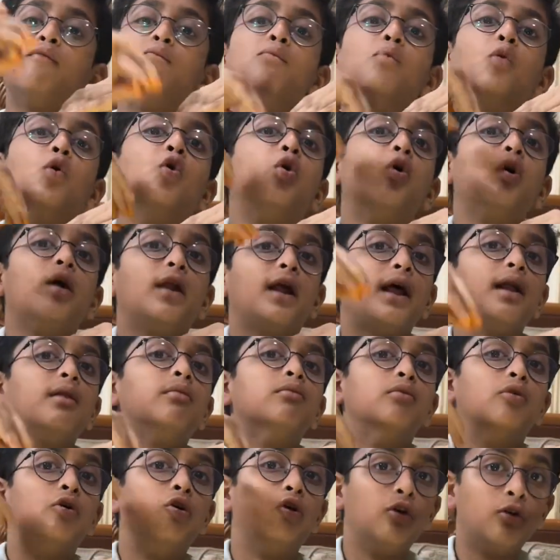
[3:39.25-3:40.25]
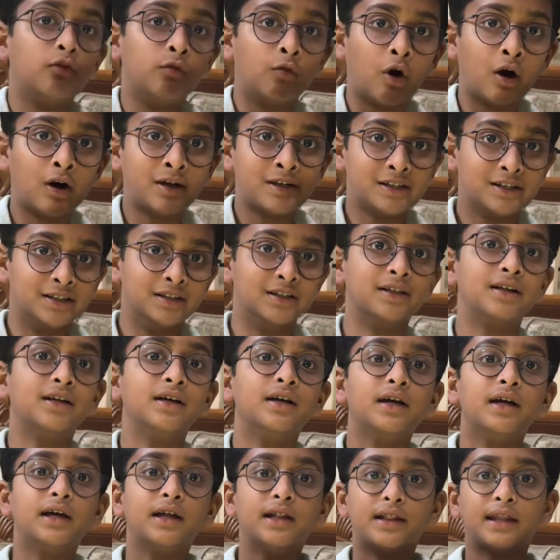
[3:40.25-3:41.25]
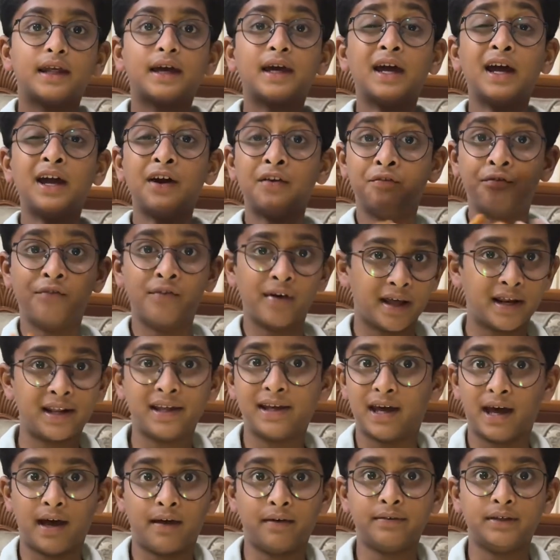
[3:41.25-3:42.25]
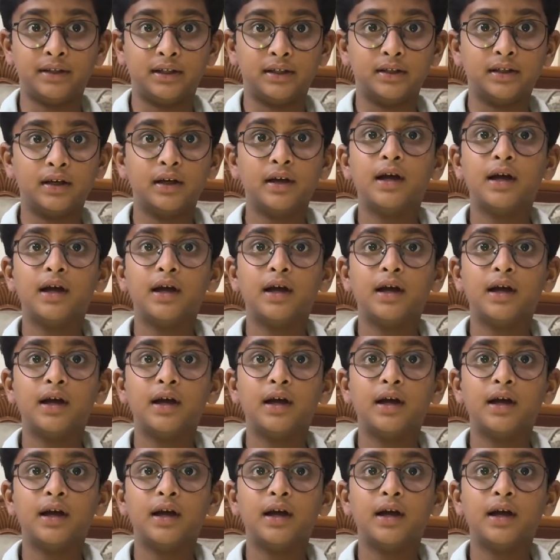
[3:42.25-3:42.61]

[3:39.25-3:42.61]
more and more water, they get very heavy.